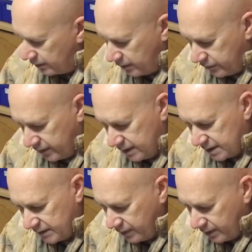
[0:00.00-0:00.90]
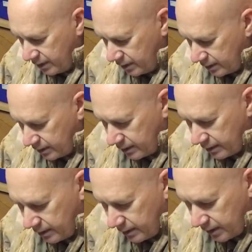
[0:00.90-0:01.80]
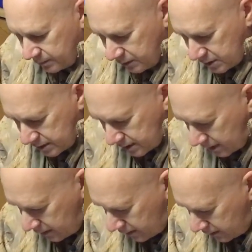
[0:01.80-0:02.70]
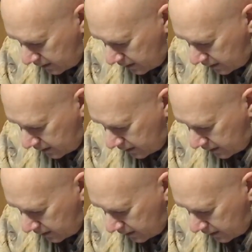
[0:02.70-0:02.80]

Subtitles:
The 375, let me just get the